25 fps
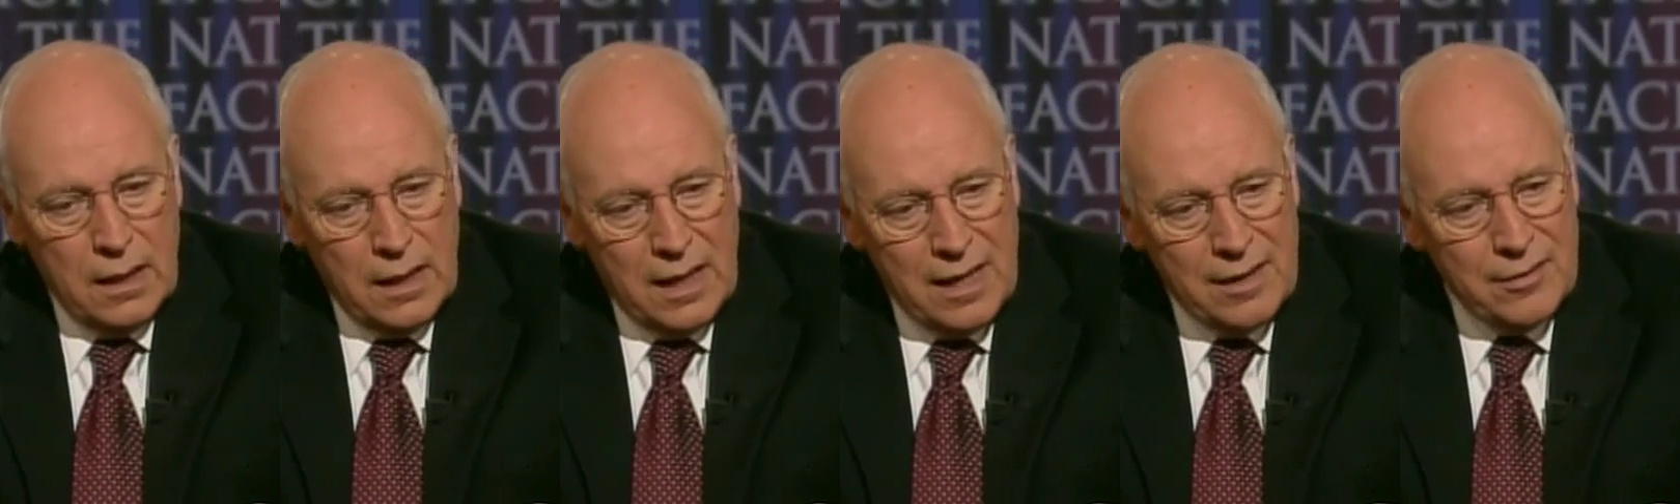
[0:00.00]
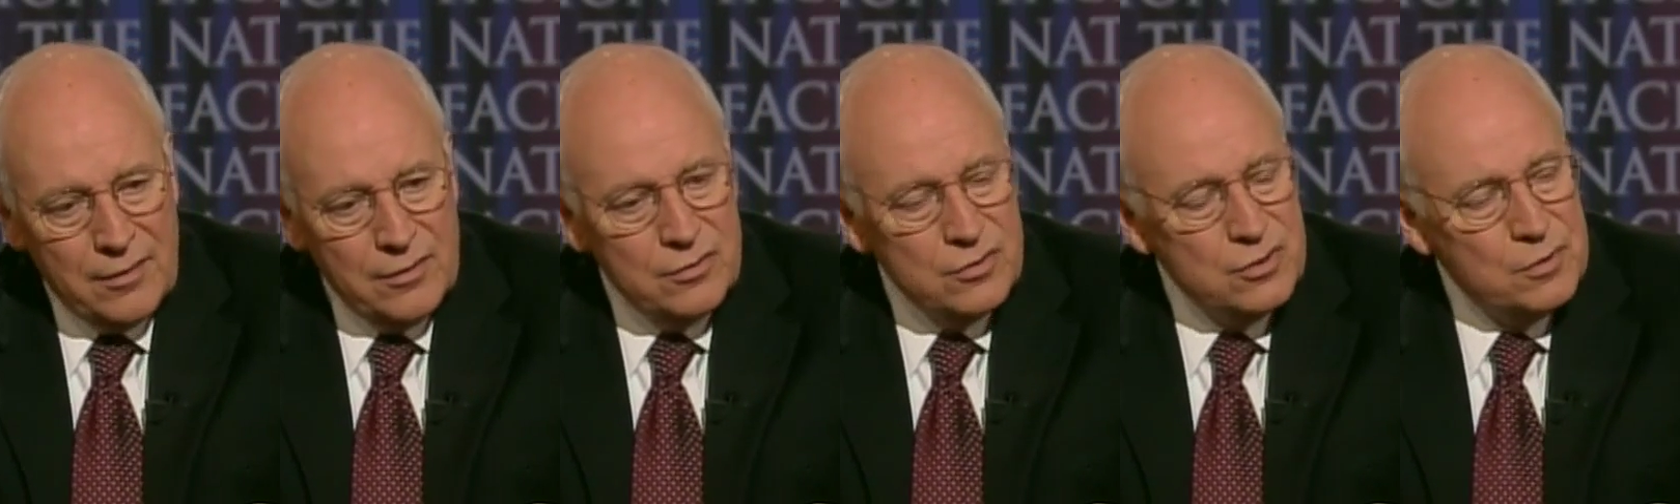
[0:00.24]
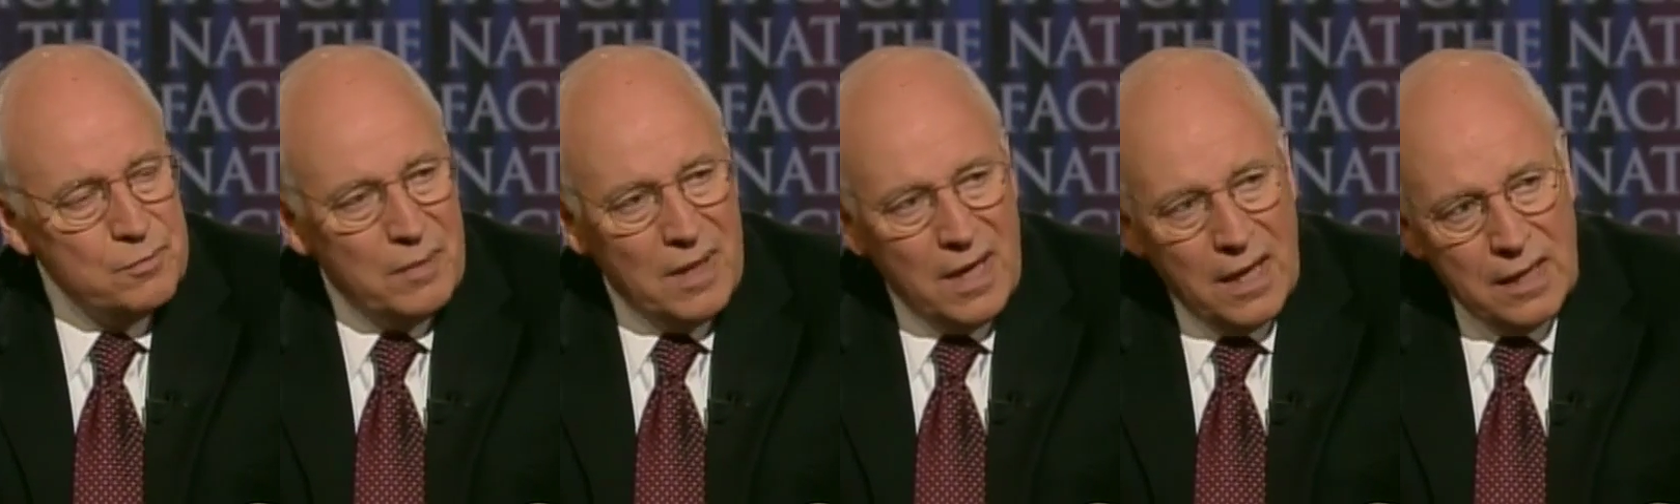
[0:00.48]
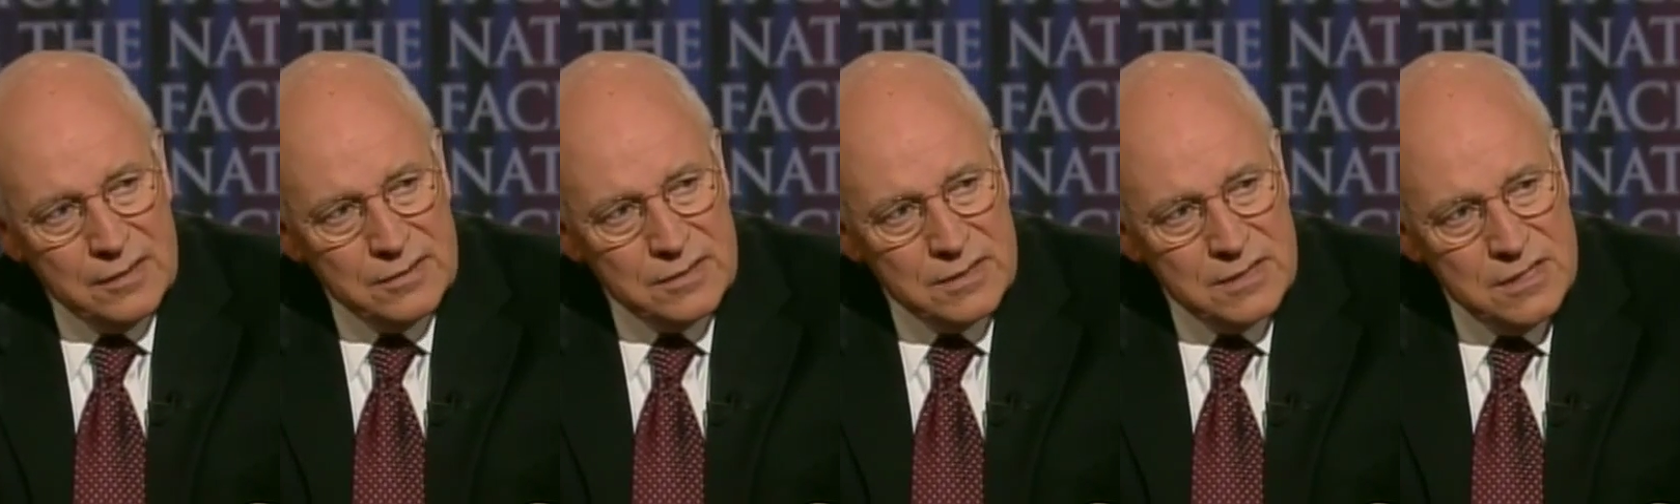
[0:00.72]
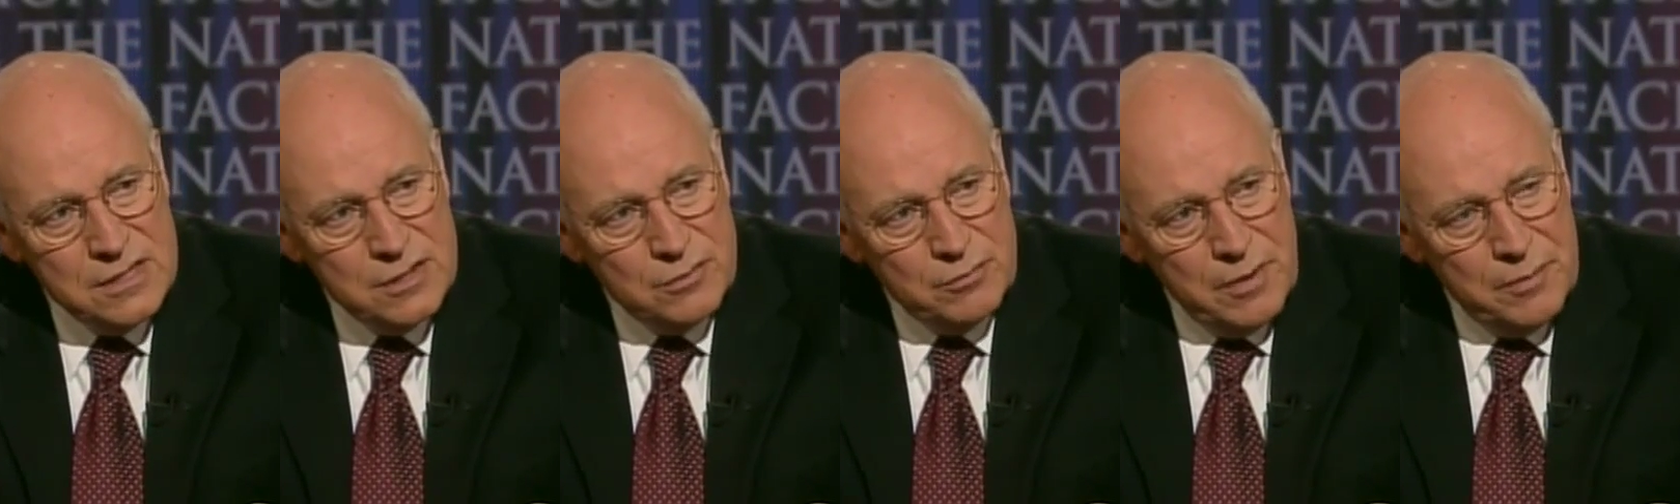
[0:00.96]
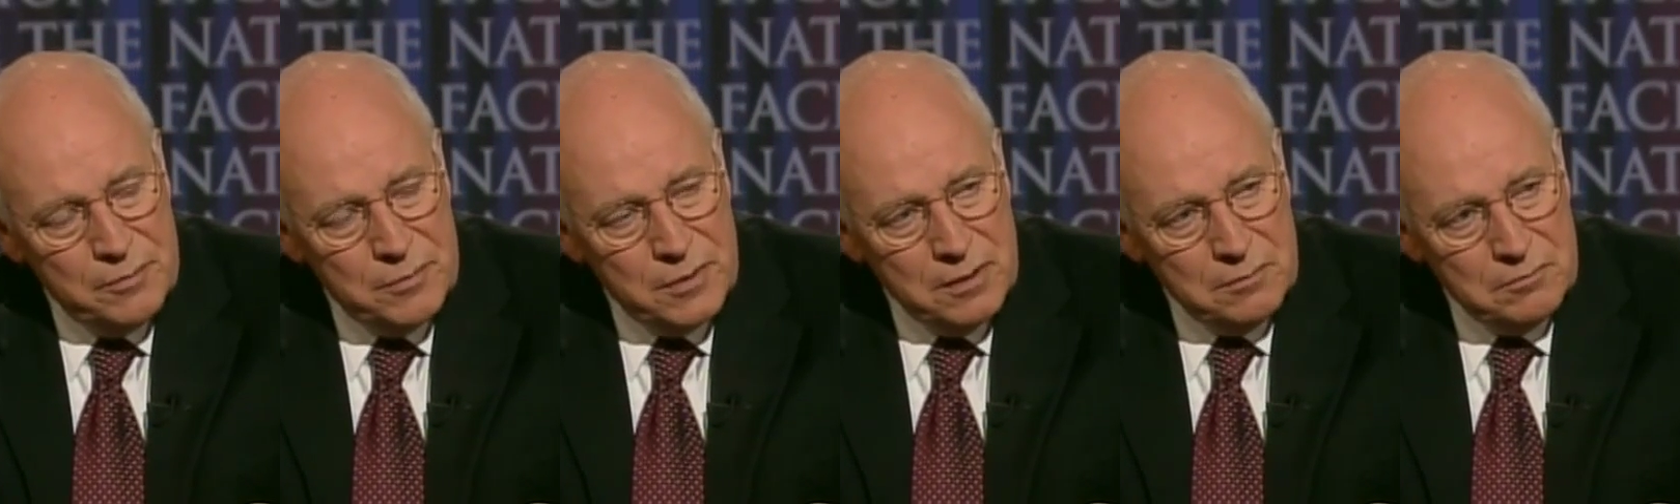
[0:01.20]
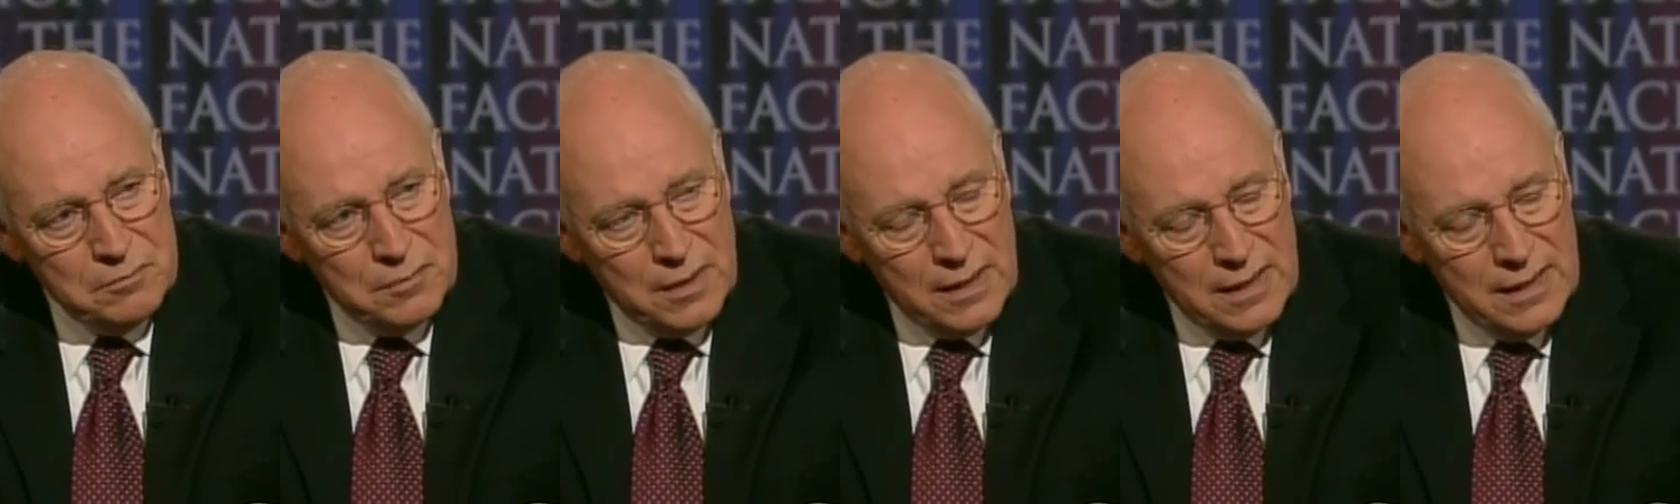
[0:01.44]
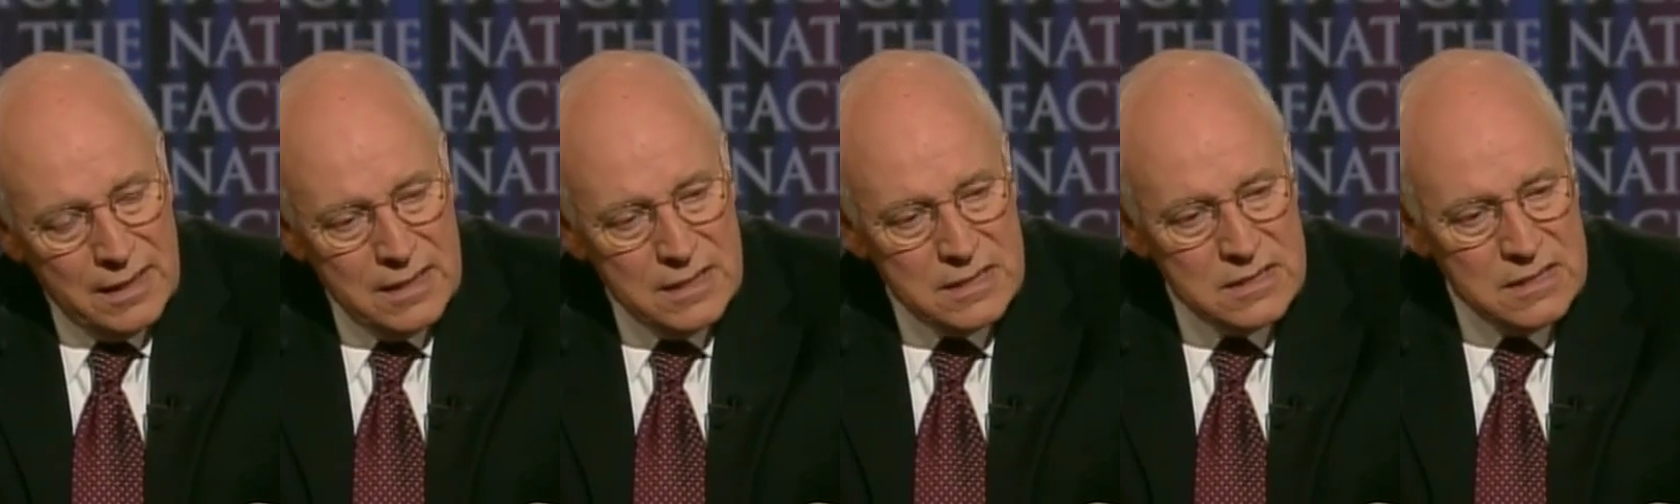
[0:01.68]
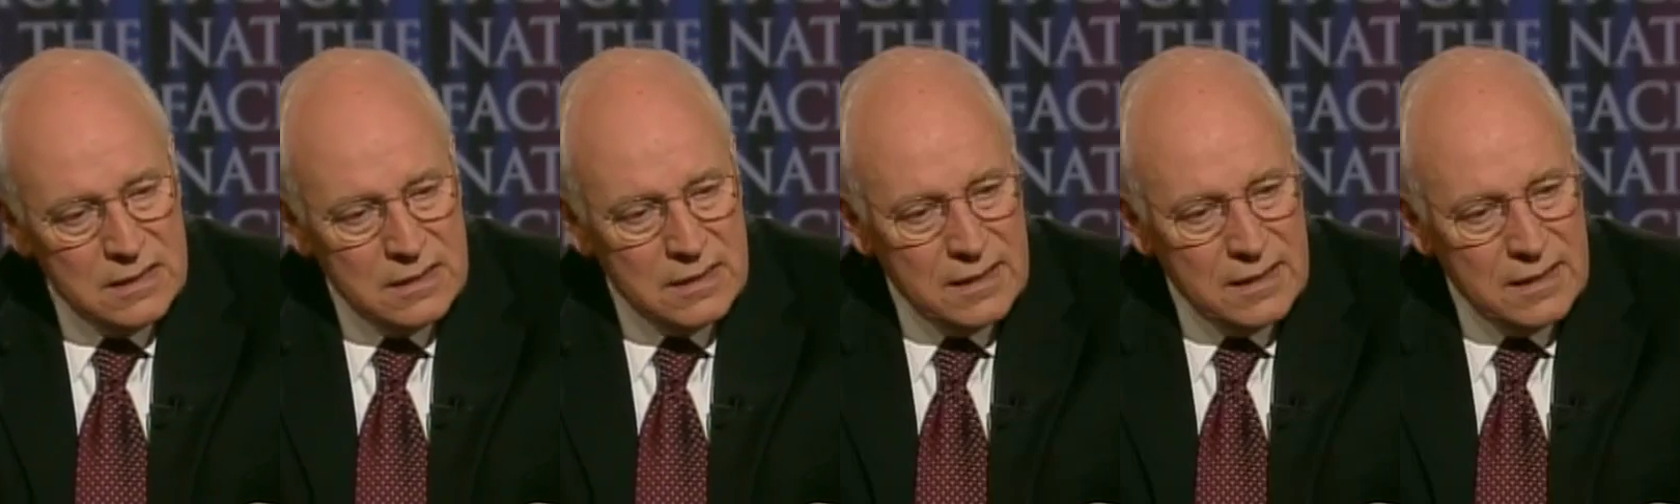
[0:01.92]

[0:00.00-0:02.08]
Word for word: a lot of those policies we put in place